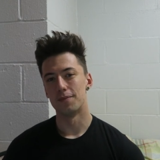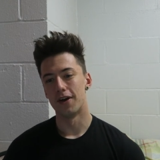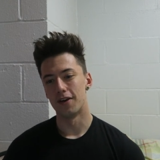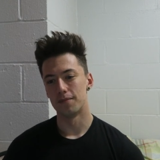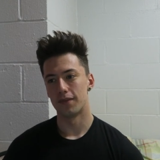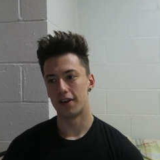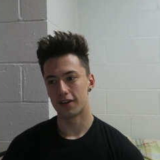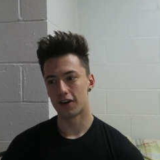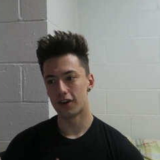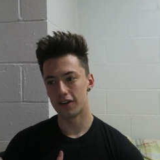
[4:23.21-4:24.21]
um,
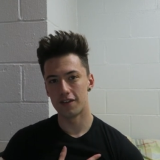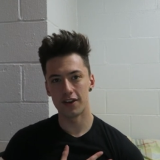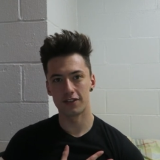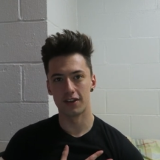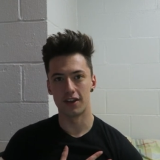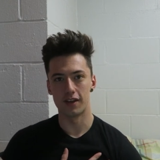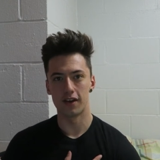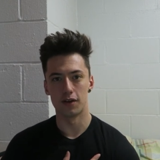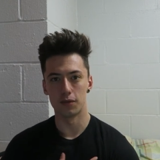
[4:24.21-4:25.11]
Cardiovascularly,